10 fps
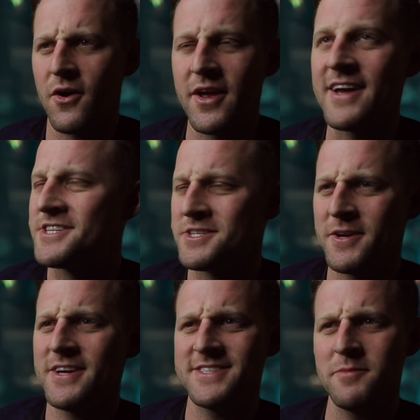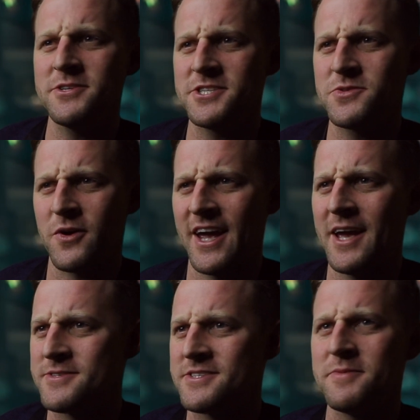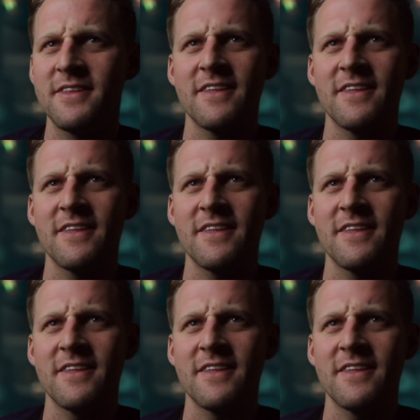Okay, just because some magicians wear capes doesn't mean they